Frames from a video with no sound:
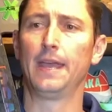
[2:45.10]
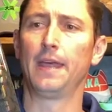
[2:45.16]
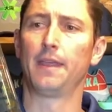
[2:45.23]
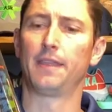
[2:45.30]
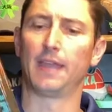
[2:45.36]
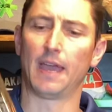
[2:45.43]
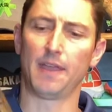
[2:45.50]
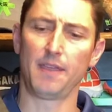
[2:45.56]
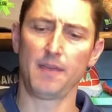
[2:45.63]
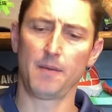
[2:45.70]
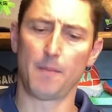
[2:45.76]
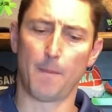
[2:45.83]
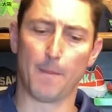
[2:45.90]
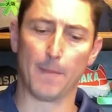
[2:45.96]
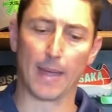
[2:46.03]
The other
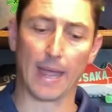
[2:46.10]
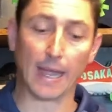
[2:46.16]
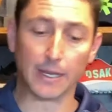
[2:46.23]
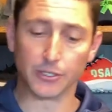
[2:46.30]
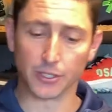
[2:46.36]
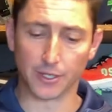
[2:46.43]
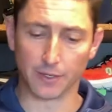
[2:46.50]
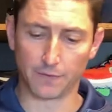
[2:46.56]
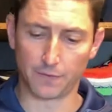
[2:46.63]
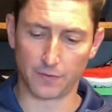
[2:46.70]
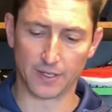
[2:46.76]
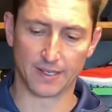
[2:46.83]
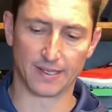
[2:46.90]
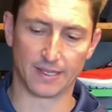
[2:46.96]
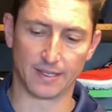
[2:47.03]
major
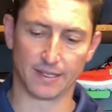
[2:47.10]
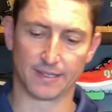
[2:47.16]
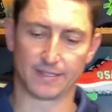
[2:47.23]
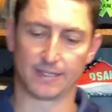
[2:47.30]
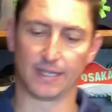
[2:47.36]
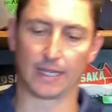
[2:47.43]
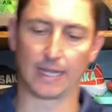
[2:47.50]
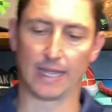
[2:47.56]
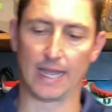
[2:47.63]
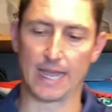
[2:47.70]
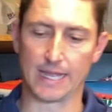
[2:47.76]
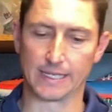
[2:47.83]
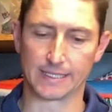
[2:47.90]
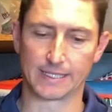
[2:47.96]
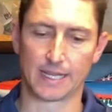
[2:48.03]
difference in the stick
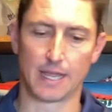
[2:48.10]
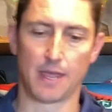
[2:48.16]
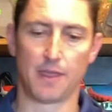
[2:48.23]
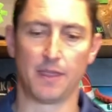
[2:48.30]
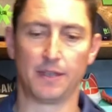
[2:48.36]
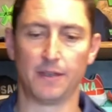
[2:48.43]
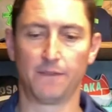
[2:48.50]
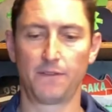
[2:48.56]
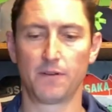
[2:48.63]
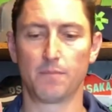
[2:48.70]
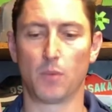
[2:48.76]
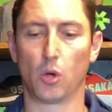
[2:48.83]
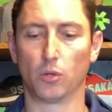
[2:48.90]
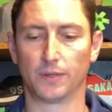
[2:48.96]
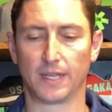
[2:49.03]
is the different
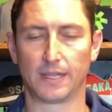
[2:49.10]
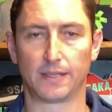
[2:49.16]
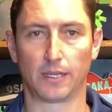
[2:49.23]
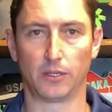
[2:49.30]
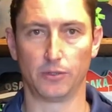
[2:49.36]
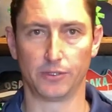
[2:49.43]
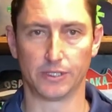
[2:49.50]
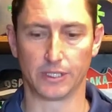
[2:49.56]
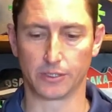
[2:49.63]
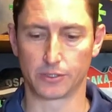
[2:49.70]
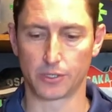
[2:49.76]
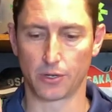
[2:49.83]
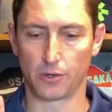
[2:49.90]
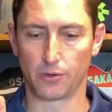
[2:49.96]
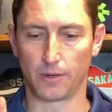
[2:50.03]
mold that they're using.
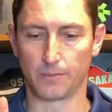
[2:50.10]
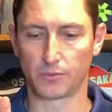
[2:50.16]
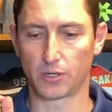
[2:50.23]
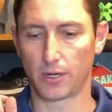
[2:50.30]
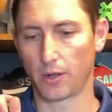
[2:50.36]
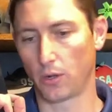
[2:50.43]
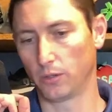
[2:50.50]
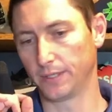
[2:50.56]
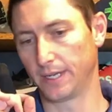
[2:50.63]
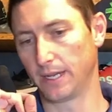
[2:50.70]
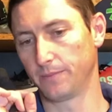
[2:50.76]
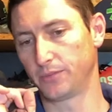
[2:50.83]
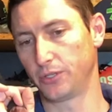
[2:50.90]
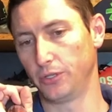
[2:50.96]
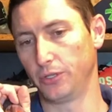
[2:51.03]
So I'm trying to hold it up
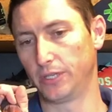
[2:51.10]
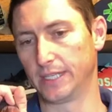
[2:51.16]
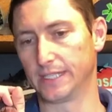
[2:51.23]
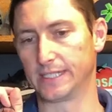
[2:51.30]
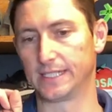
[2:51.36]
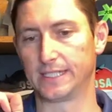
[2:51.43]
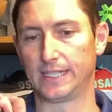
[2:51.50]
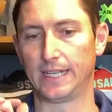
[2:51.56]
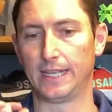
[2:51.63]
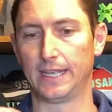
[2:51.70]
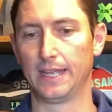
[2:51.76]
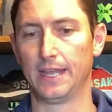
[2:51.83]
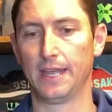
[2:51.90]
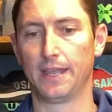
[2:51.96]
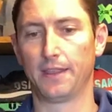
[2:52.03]
so you can see
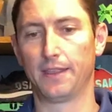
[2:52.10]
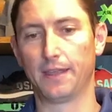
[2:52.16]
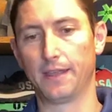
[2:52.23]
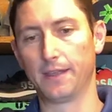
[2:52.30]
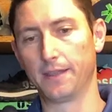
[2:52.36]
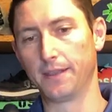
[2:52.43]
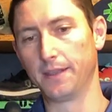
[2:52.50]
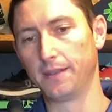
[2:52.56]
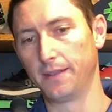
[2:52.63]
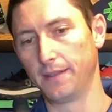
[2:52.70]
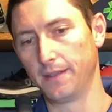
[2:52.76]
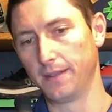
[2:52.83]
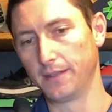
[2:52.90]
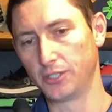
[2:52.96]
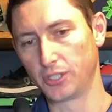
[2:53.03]
the
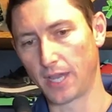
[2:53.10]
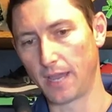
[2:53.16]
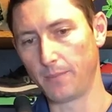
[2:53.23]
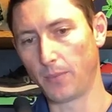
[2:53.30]
shape